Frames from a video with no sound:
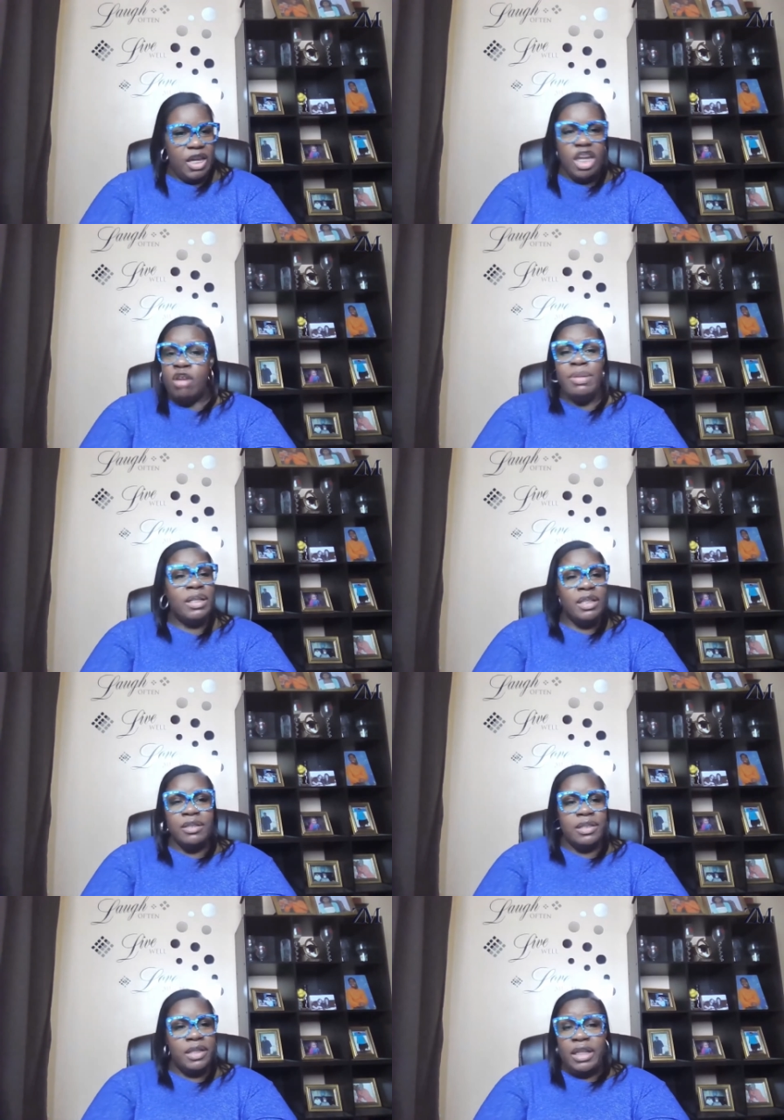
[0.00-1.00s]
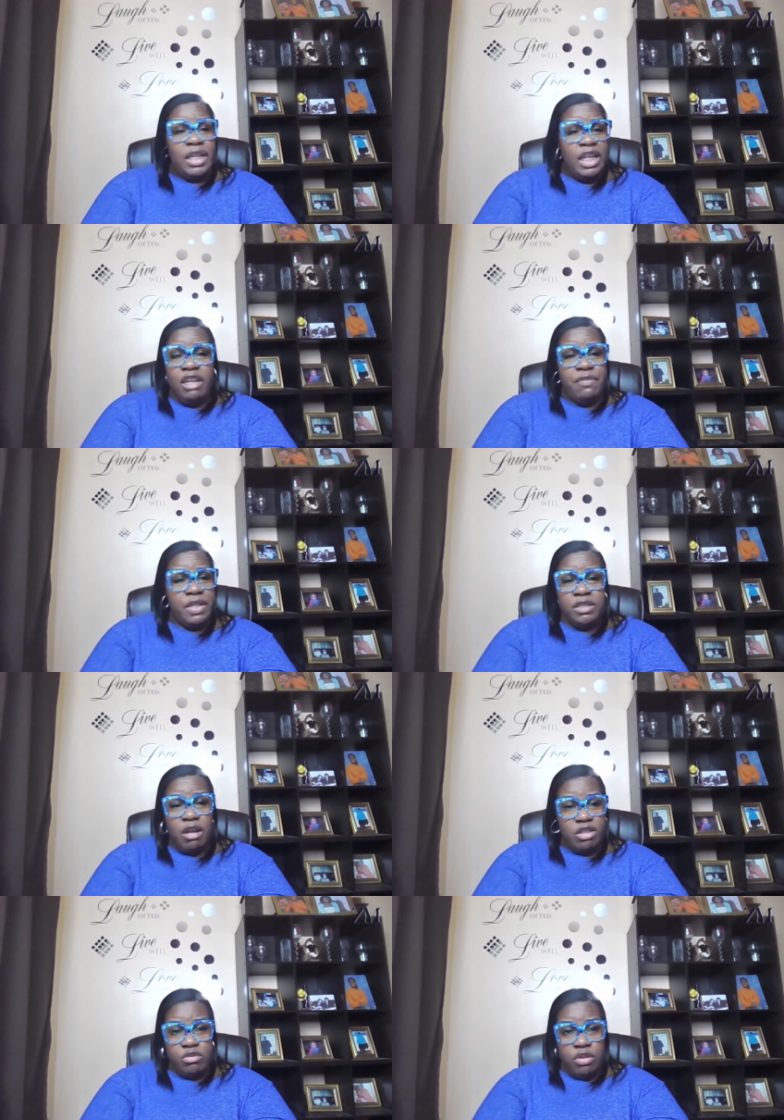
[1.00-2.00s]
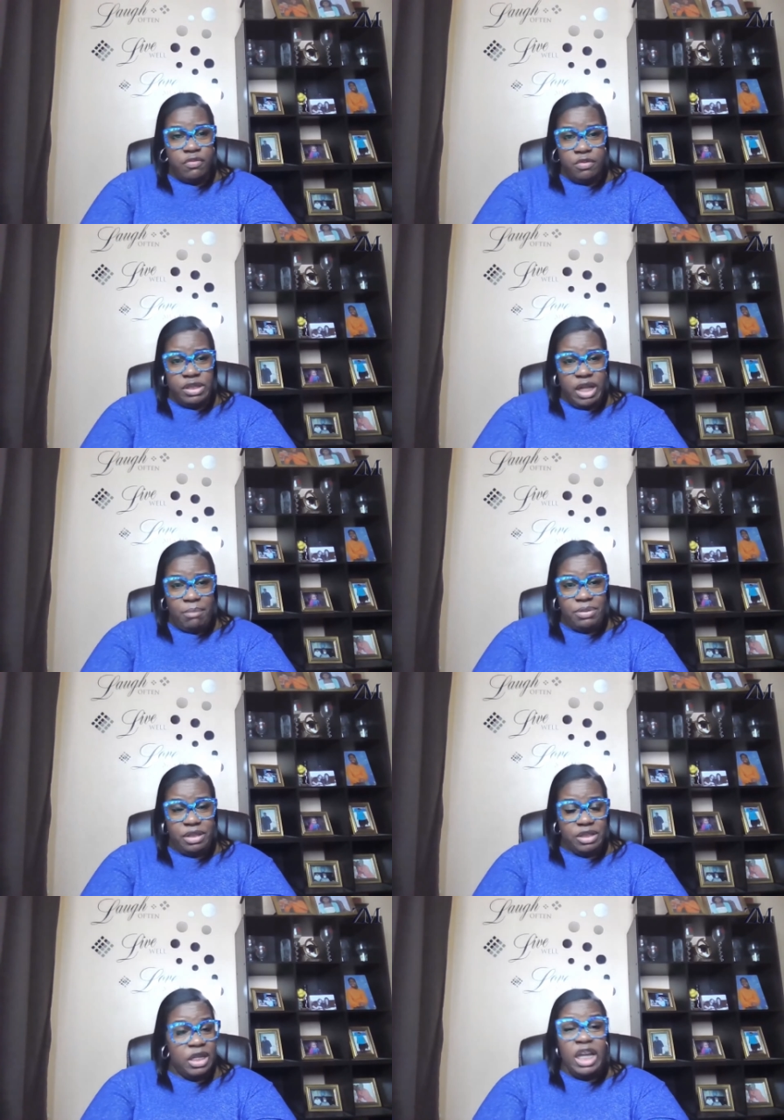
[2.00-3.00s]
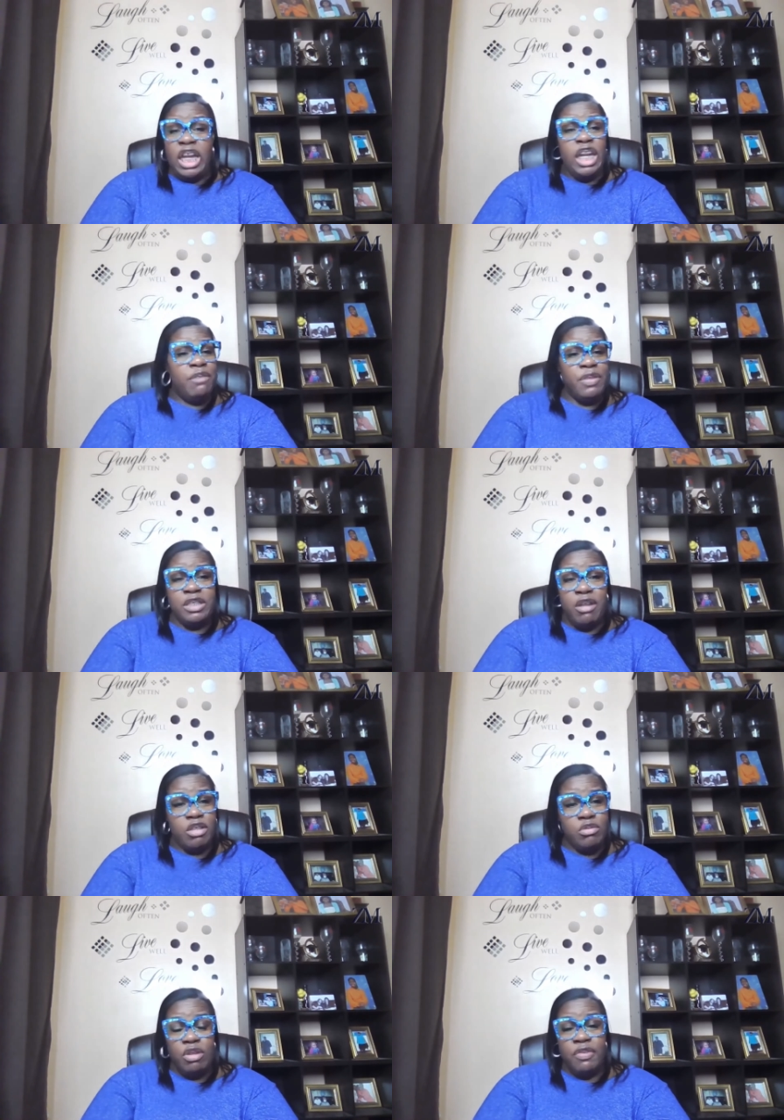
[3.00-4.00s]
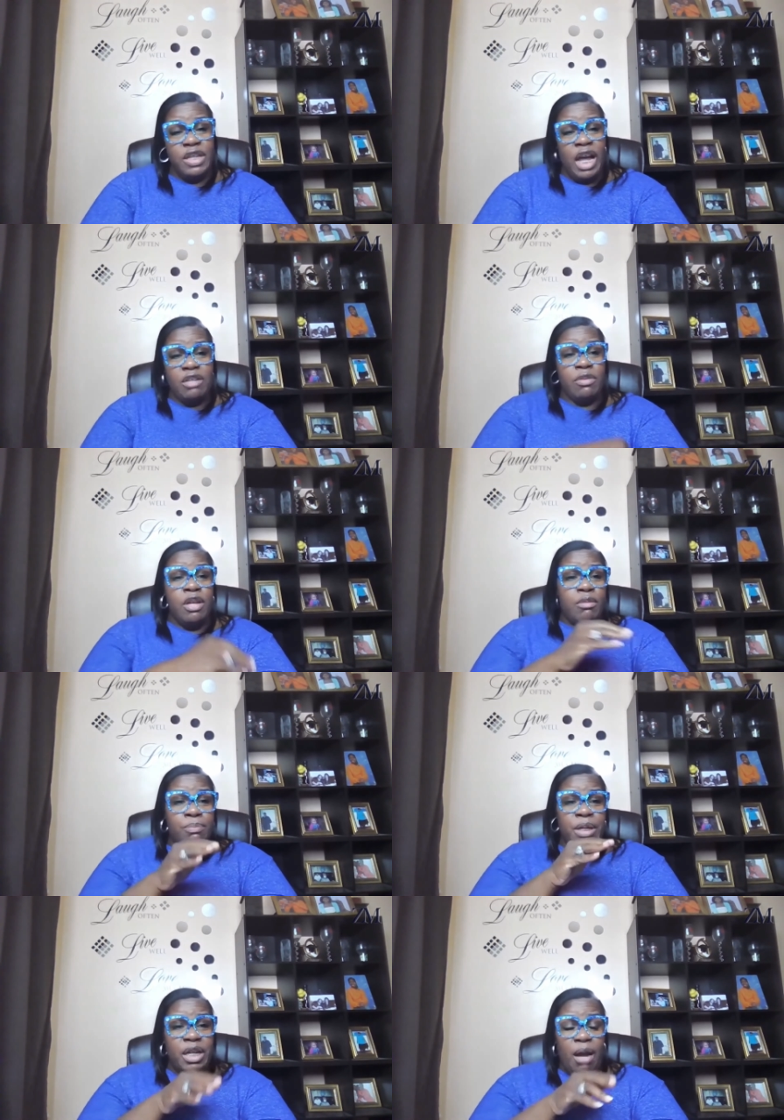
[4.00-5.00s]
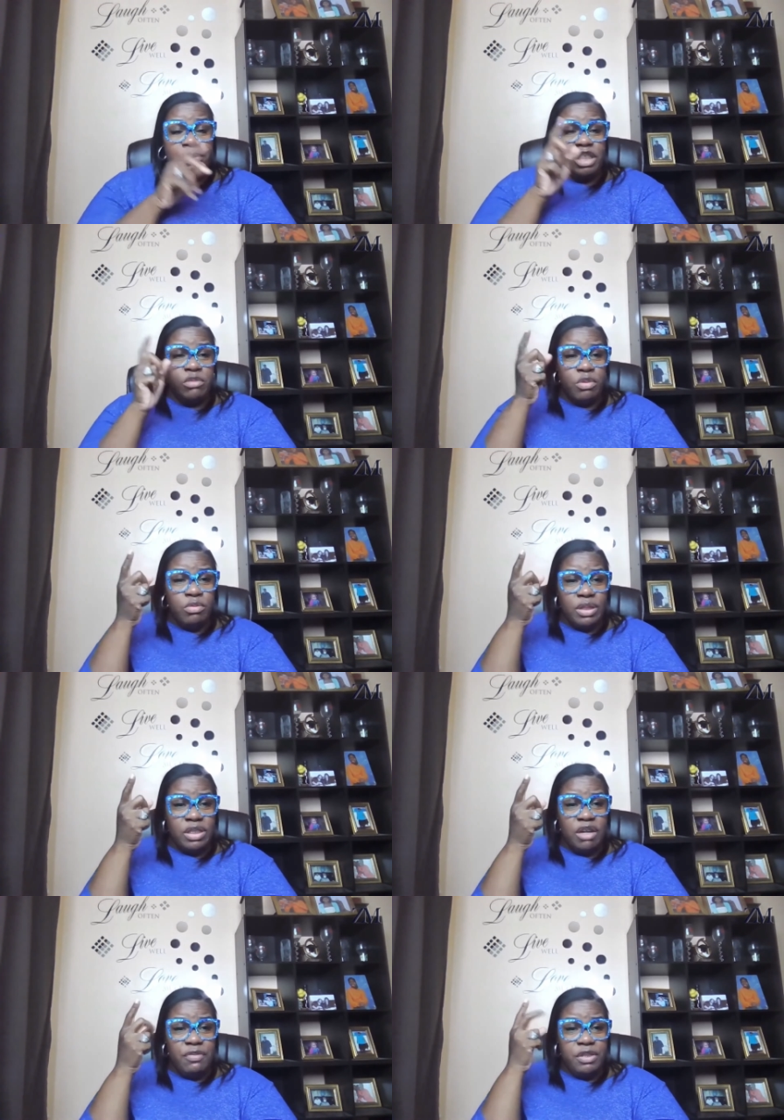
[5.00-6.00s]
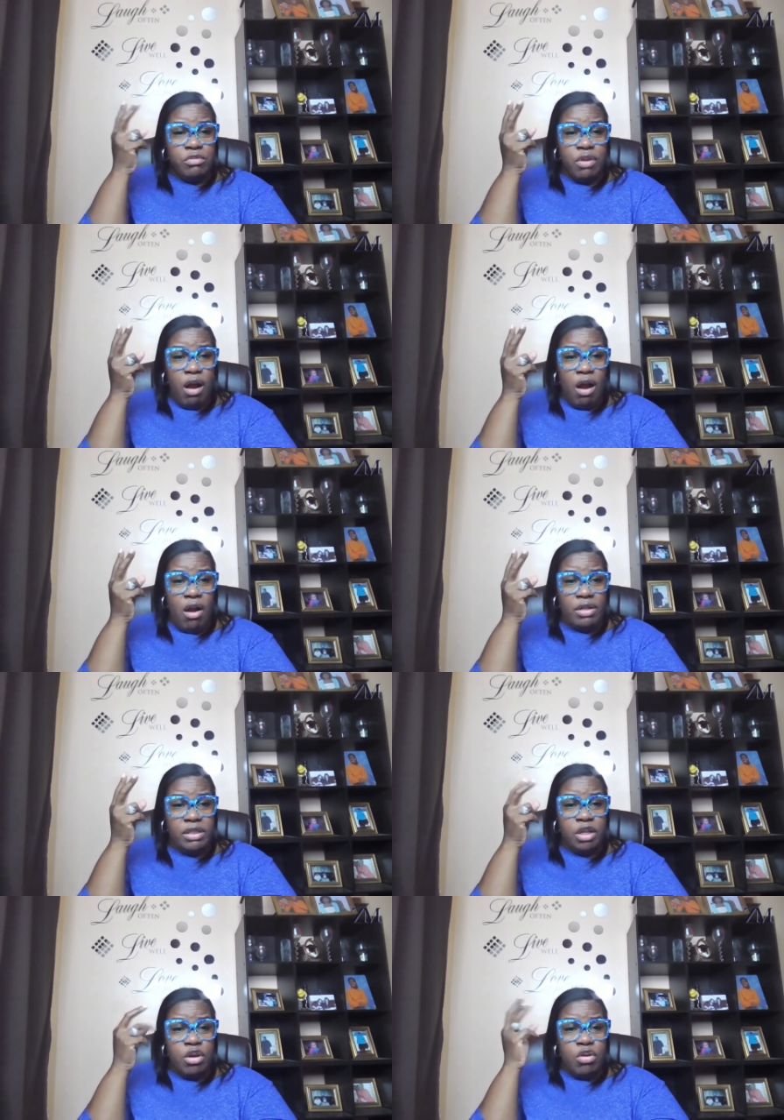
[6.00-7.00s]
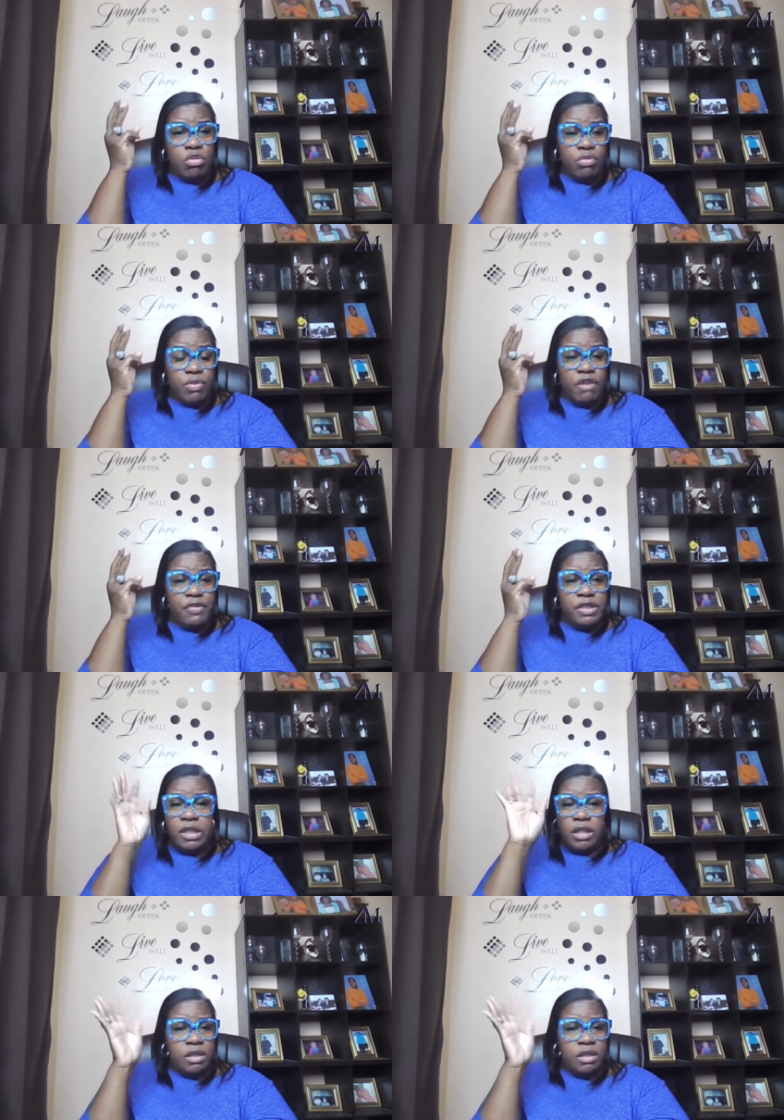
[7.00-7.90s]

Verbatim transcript: Hear me clearly. He ain't finna talk to you if you his competition. He ain't finna talk to you if he gotta be in competition with who the toughest, who the hardest, who the roughest.